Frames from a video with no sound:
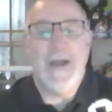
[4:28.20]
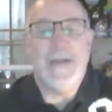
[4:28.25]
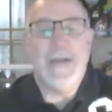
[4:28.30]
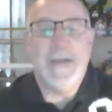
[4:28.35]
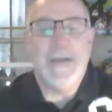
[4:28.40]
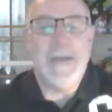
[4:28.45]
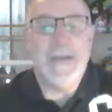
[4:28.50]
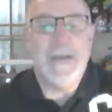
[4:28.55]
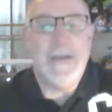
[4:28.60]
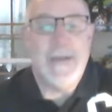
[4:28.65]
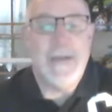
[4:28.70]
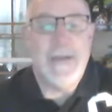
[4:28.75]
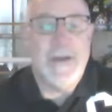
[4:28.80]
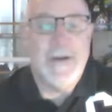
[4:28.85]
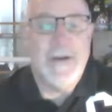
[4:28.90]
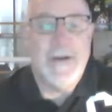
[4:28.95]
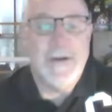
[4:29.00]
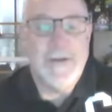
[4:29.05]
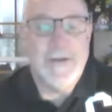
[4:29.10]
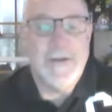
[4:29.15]
I did.
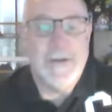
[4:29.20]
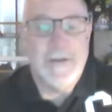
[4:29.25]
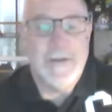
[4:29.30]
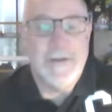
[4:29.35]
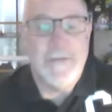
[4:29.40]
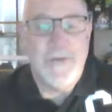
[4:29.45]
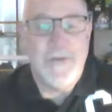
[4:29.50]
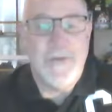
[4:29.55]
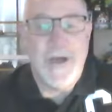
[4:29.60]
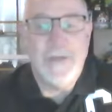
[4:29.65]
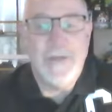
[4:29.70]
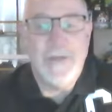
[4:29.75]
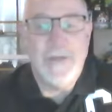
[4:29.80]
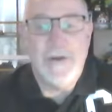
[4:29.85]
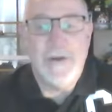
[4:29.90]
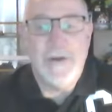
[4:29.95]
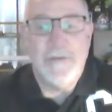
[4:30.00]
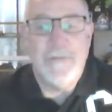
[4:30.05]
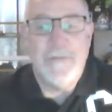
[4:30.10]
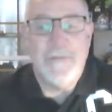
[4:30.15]
They're they're the
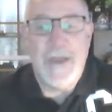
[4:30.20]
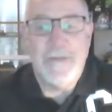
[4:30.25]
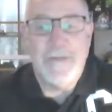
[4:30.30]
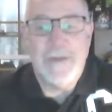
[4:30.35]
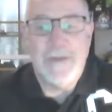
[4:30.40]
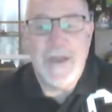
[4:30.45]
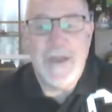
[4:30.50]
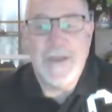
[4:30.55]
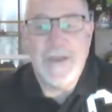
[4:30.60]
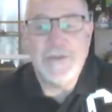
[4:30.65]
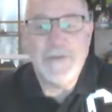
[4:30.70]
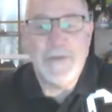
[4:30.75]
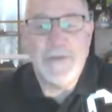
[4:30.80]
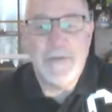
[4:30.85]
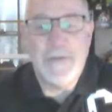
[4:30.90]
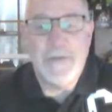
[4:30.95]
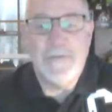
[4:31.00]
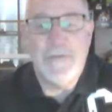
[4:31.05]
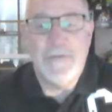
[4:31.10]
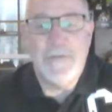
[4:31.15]
father of
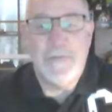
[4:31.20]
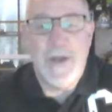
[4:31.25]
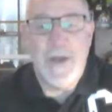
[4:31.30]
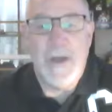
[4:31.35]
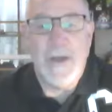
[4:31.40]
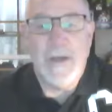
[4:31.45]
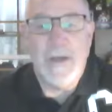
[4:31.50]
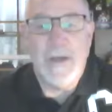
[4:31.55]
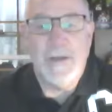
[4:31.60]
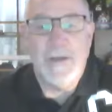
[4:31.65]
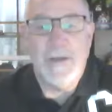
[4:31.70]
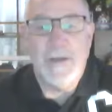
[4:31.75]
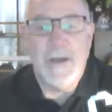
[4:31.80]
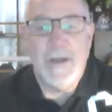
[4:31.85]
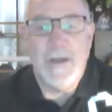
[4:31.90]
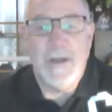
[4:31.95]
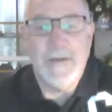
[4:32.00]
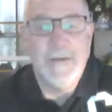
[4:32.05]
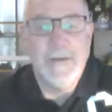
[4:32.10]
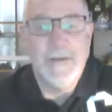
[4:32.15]
navigation for my era
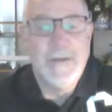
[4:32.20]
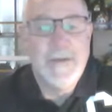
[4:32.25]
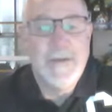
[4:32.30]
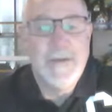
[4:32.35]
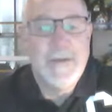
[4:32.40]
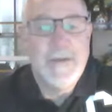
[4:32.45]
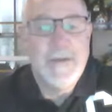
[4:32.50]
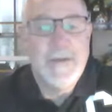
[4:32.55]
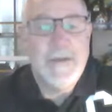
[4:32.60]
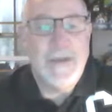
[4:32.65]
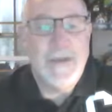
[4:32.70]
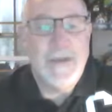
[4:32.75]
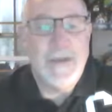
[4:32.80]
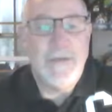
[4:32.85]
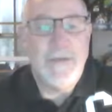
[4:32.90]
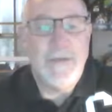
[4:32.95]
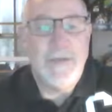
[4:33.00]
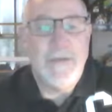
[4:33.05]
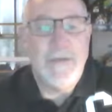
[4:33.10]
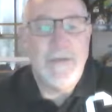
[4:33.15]
and and
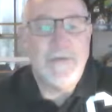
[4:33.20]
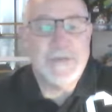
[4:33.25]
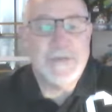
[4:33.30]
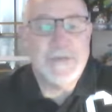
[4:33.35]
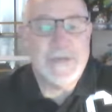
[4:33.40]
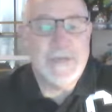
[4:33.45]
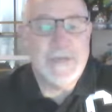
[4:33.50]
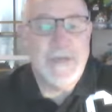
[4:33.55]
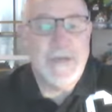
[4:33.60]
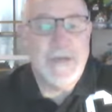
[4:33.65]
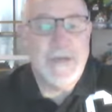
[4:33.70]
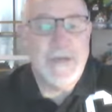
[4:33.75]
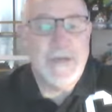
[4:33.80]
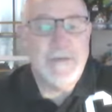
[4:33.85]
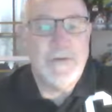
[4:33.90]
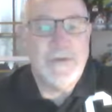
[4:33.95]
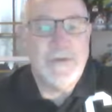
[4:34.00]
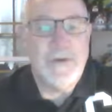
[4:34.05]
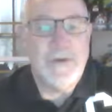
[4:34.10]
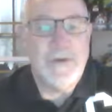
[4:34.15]
they'll never succeed in
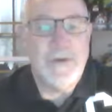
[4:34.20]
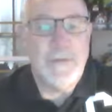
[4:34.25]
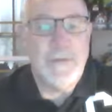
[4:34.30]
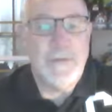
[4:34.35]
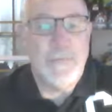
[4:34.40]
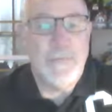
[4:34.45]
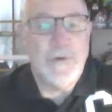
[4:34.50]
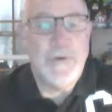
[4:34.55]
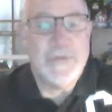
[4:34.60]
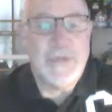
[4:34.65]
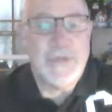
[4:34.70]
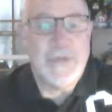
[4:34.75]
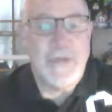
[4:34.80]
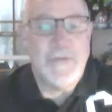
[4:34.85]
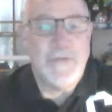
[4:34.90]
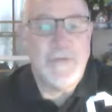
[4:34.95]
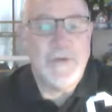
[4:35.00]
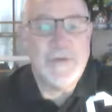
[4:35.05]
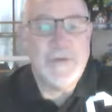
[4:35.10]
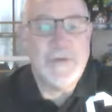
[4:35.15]
returning to port
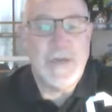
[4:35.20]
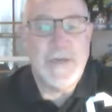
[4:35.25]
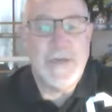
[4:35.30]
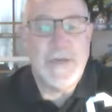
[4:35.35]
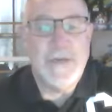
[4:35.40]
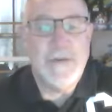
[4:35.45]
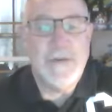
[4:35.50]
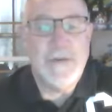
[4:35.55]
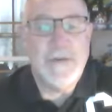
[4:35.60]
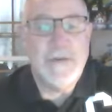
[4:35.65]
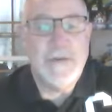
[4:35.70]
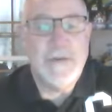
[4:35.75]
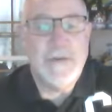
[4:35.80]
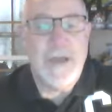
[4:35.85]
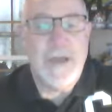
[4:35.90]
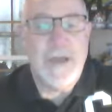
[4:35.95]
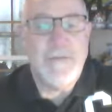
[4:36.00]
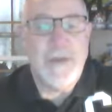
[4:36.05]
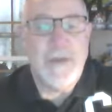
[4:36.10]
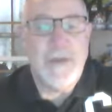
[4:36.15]
slave because they didn't
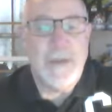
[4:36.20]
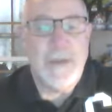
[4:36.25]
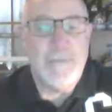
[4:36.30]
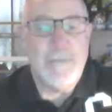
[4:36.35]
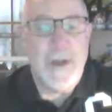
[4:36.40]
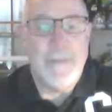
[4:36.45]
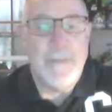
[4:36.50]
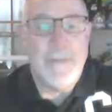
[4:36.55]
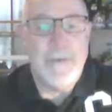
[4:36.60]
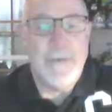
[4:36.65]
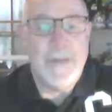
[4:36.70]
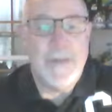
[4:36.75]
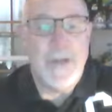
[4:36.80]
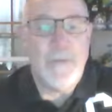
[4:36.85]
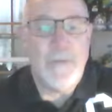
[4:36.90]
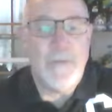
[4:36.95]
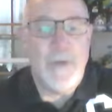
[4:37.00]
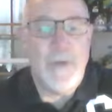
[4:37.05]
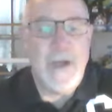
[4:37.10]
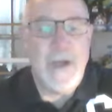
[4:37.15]
navigate properly.
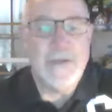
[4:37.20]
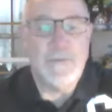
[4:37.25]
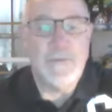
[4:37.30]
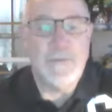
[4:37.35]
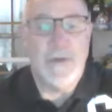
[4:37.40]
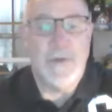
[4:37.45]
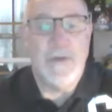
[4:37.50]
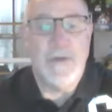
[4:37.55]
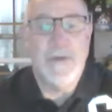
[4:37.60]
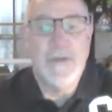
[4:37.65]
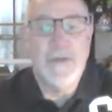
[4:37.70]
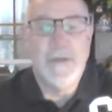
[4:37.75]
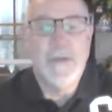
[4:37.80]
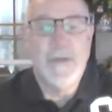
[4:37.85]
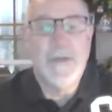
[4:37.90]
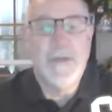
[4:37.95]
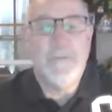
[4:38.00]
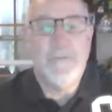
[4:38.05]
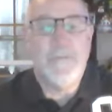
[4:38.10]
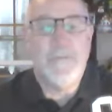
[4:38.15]
Likewise, when
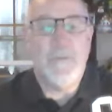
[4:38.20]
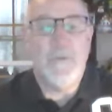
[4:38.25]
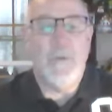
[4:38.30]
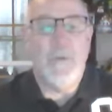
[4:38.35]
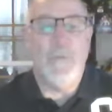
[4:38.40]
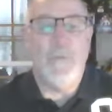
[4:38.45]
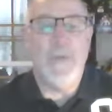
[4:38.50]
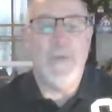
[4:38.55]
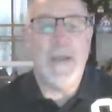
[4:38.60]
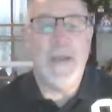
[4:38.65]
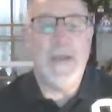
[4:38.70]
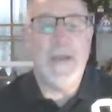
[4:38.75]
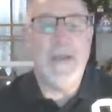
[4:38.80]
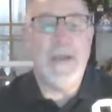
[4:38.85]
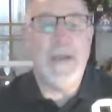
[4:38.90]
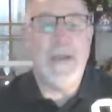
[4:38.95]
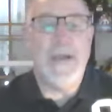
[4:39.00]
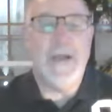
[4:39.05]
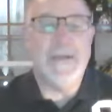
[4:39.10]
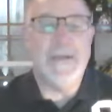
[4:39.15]
when
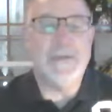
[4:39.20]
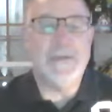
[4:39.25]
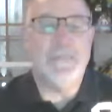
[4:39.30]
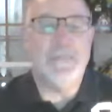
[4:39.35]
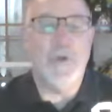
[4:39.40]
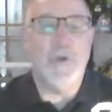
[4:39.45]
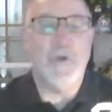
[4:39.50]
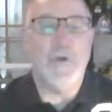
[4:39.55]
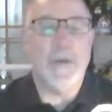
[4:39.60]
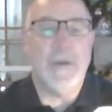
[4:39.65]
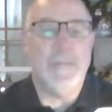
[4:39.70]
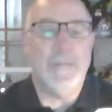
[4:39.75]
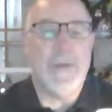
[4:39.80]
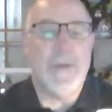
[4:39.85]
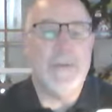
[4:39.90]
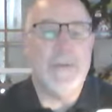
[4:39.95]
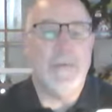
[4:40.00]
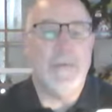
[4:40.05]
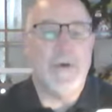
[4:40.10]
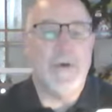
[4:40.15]
we as broken
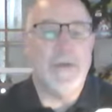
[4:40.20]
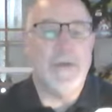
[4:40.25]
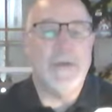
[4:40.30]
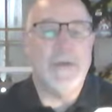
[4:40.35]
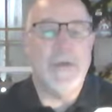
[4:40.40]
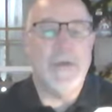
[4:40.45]
people